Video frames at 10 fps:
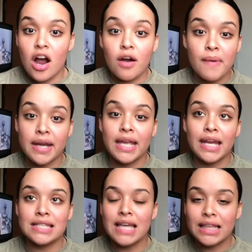already,
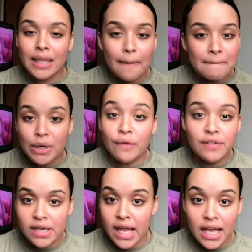and it's, like, middle of
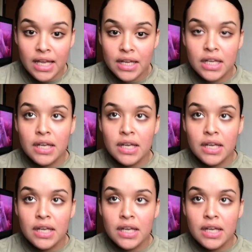the day.